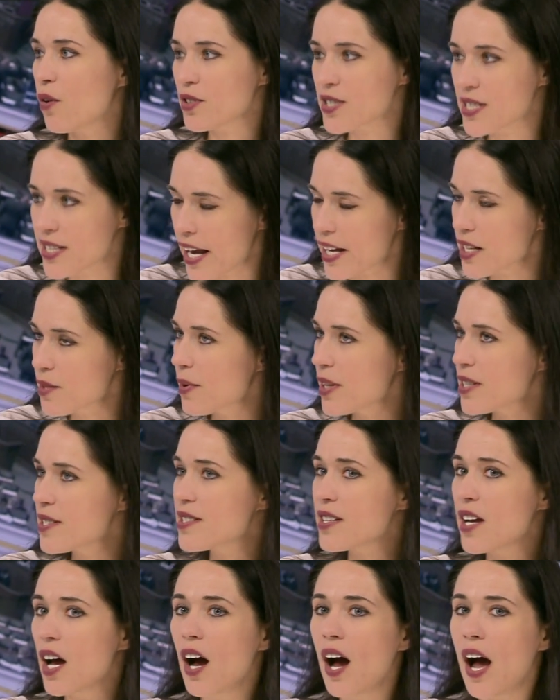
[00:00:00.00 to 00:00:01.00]

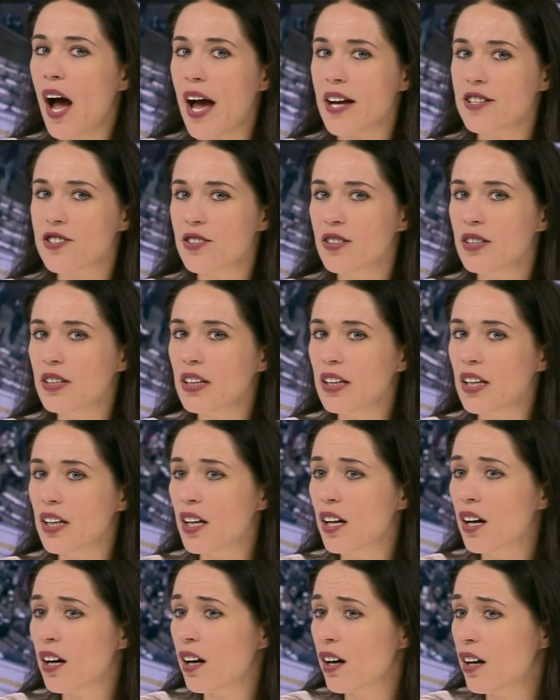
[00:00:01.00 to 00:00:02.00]
statements at the
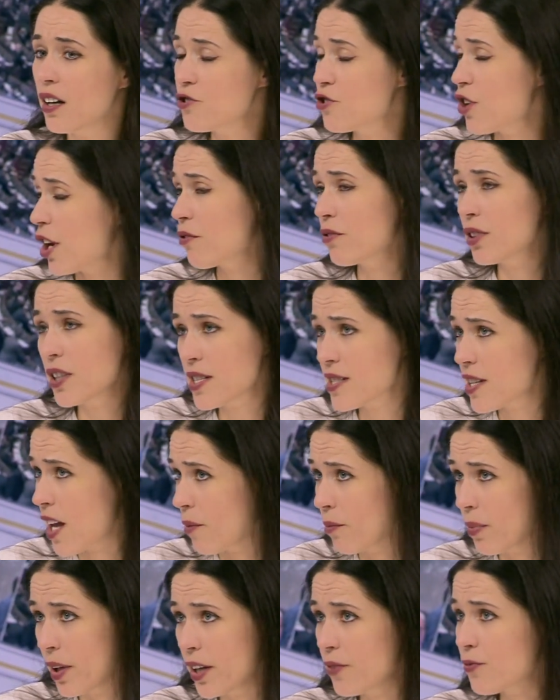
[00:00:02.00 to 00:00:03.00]
uh, General
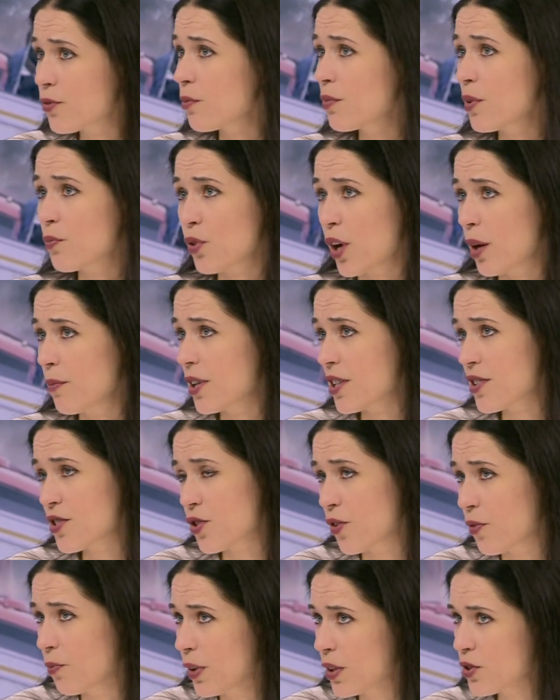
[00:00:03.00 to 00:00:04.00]
Assembly from the Prime
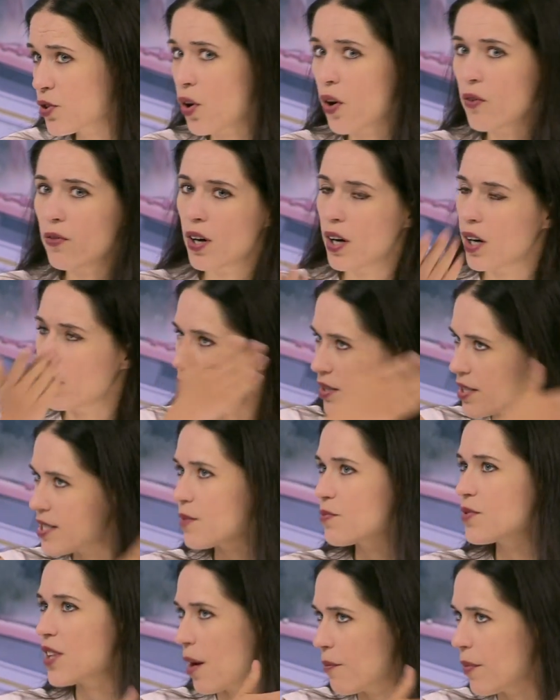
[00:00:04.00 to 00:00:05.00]
Minister of Moldova in
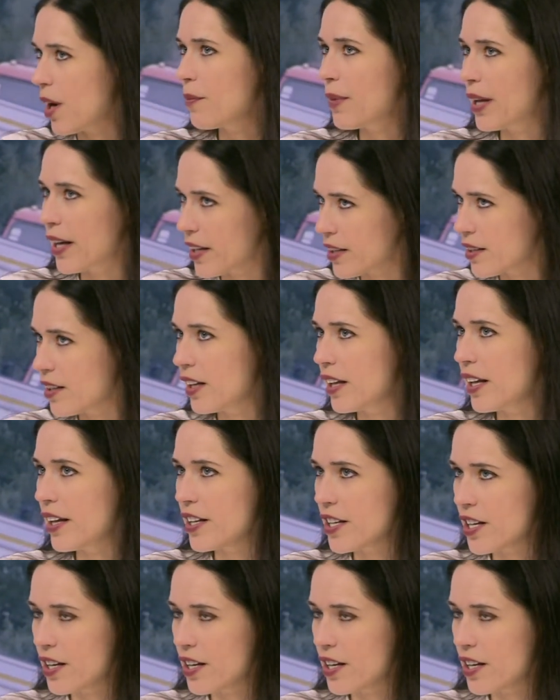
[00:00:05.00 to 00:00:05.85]
September, I mean, at the, the